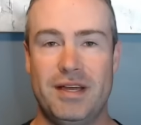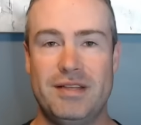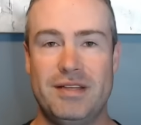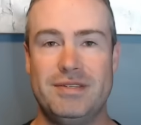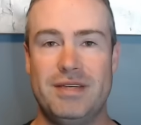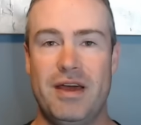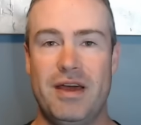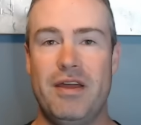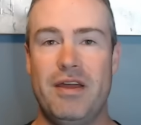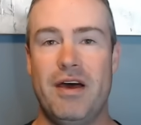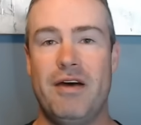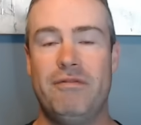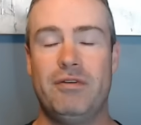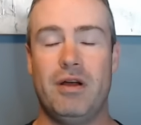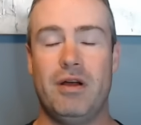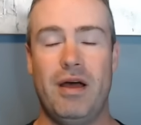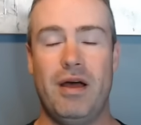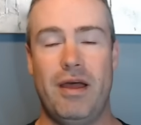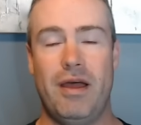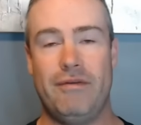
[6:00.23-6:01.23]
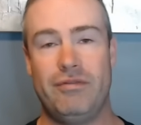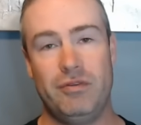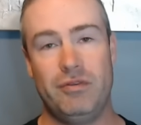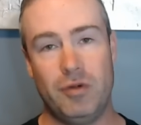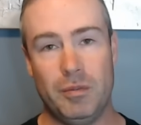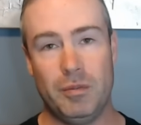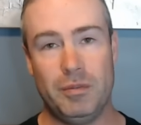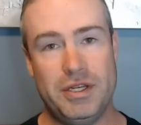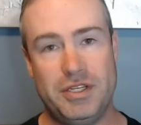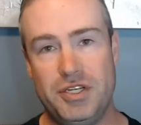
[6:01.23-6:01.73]
enough, or I'll have
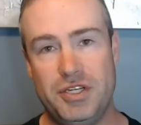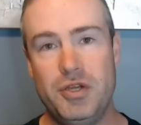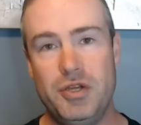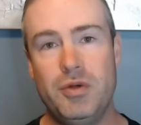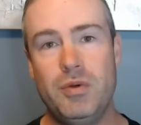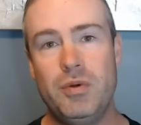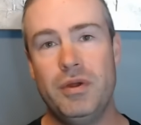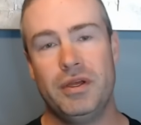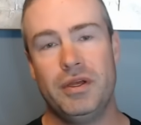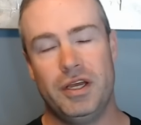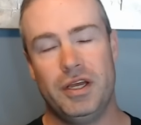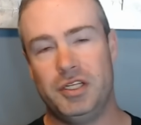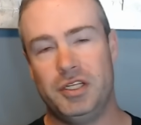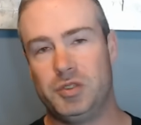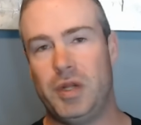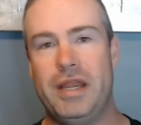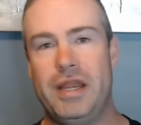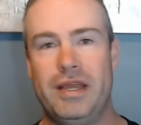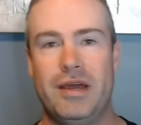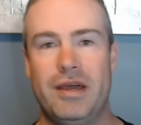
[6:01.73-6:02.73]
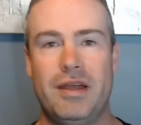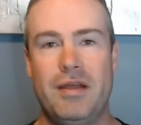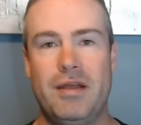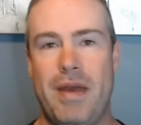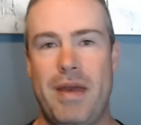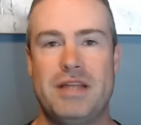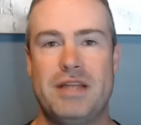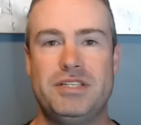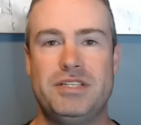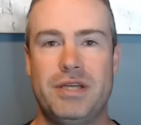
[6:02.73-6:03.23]
normally two, a training gun and a
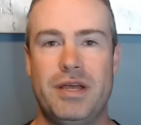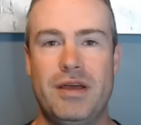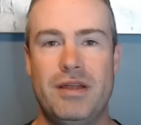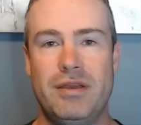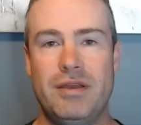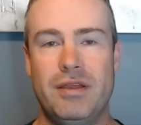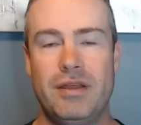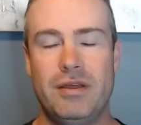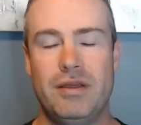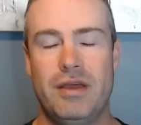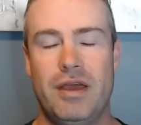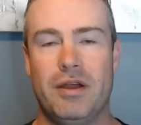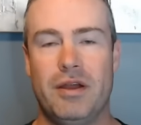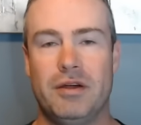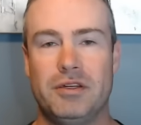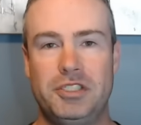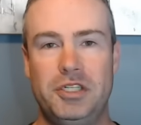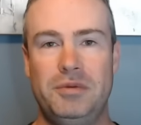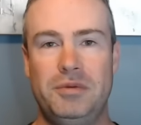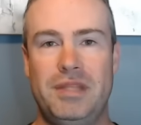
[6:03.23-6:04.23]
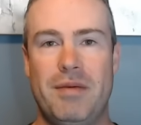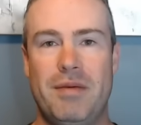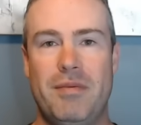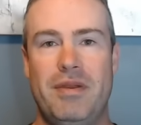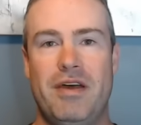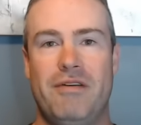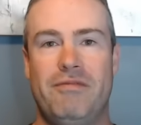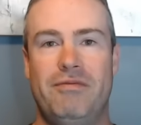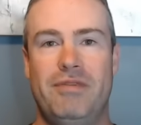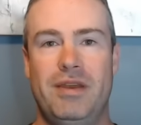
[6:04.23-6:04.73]
match gun, and I'll shoot them
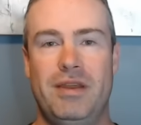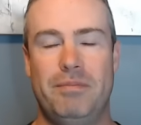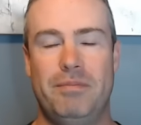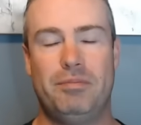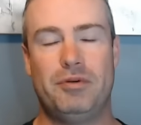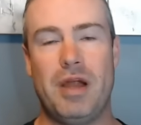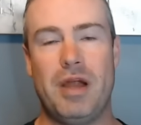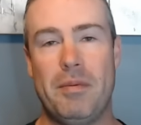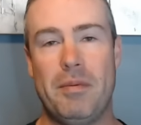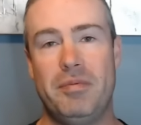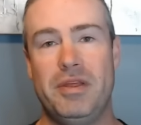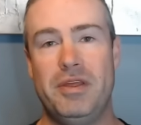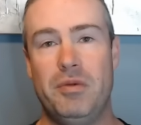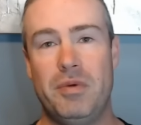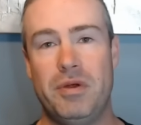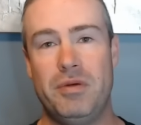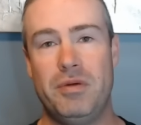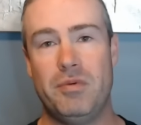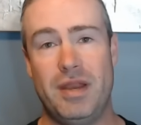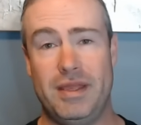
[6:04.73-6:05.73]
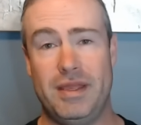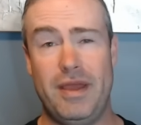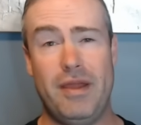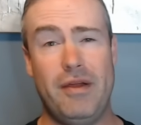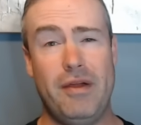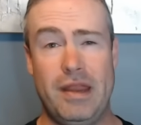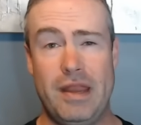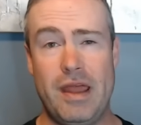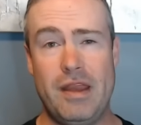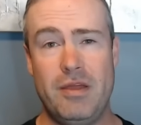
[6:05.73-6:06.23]
enough that probably you wouldn't want to
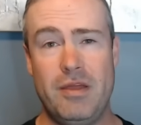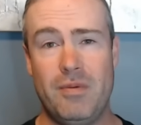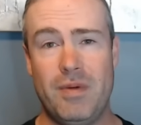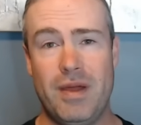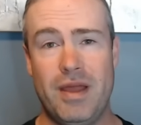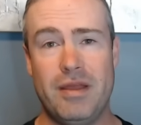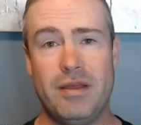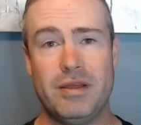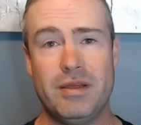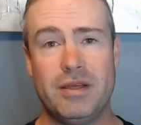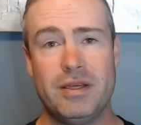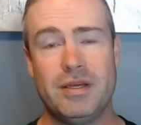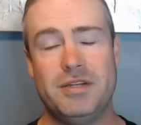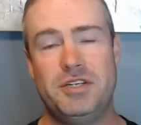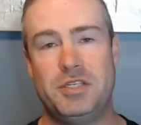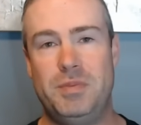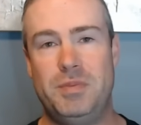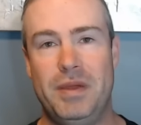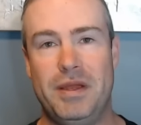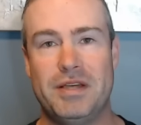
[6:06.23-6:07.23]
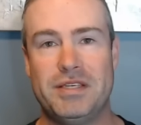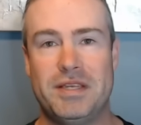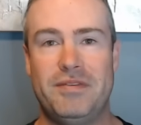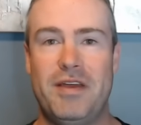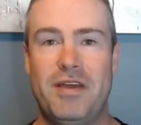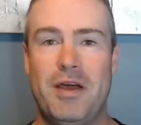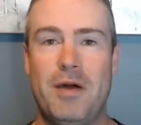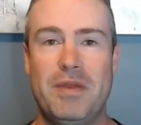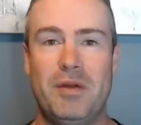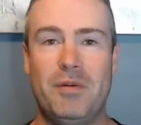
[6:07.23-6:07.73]
carry it anyway, just because of
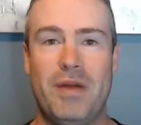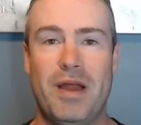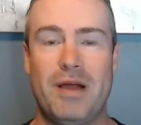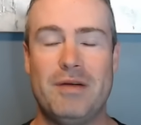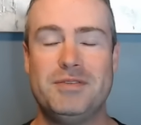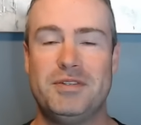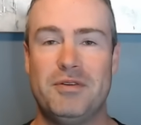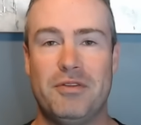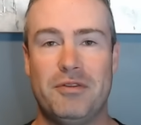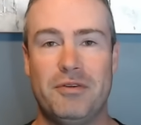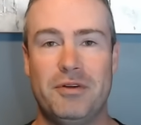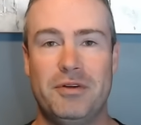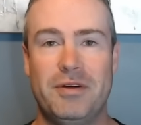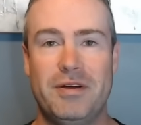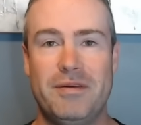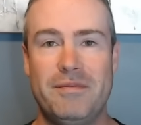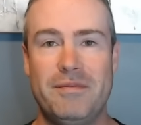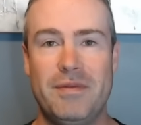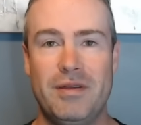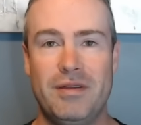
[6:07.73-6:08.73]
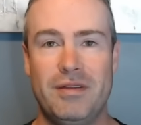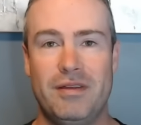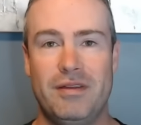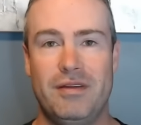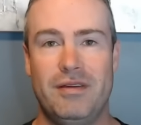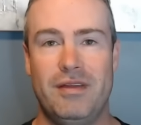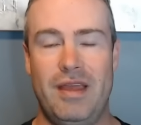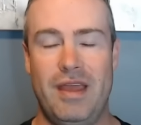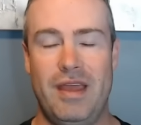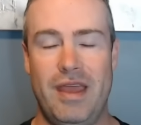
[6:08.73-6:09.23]
how many rounds are through them
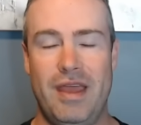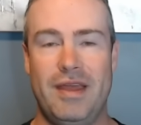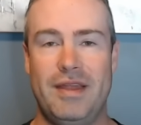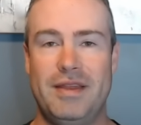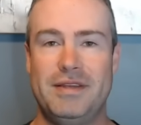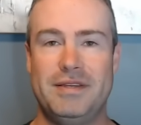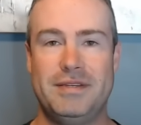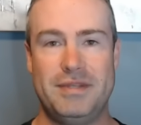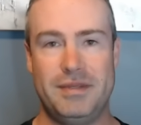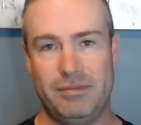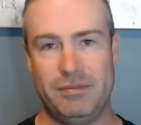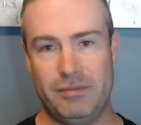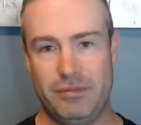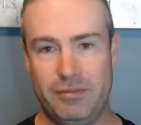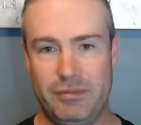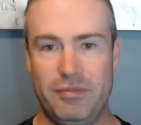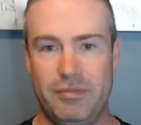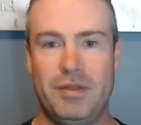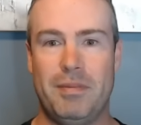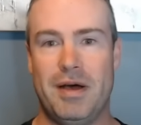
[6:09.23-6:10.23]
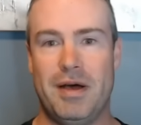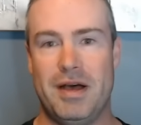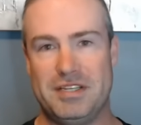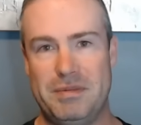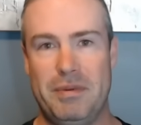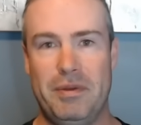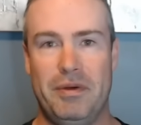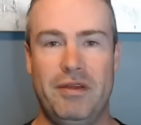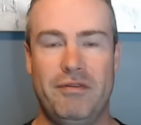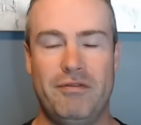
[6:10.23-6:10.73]
and the
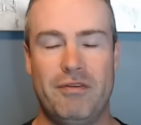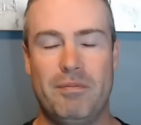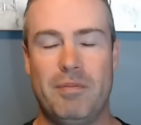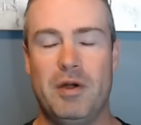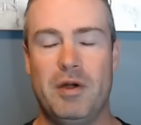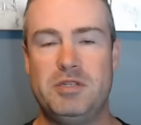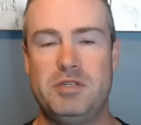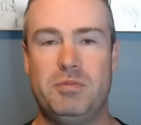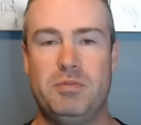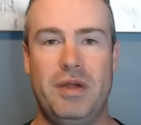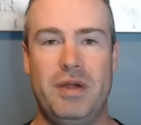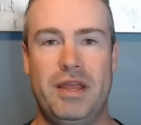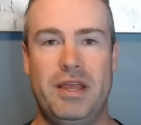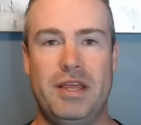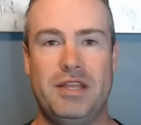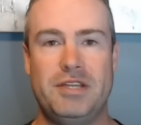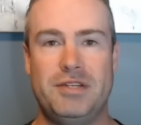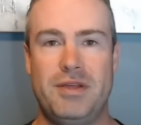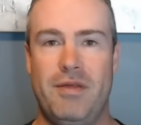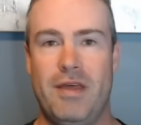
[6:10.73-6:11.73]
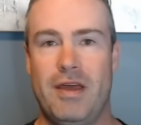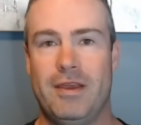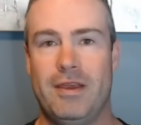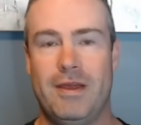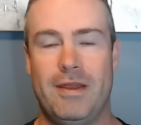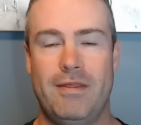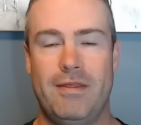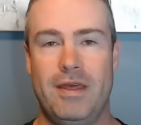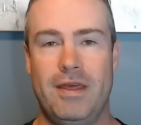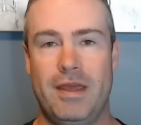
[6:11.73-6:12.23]
possibility for parts breakage and that
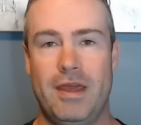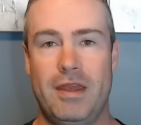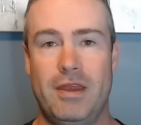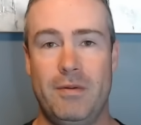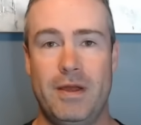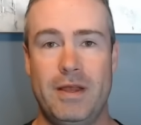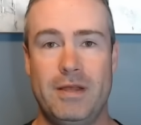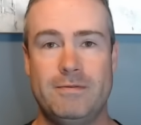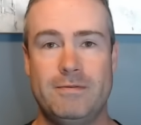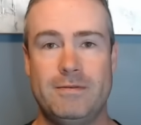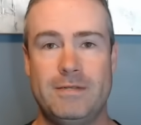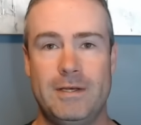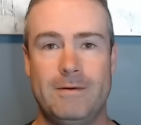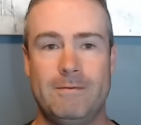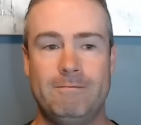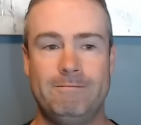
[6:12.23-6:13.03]
kind of thing anyway. So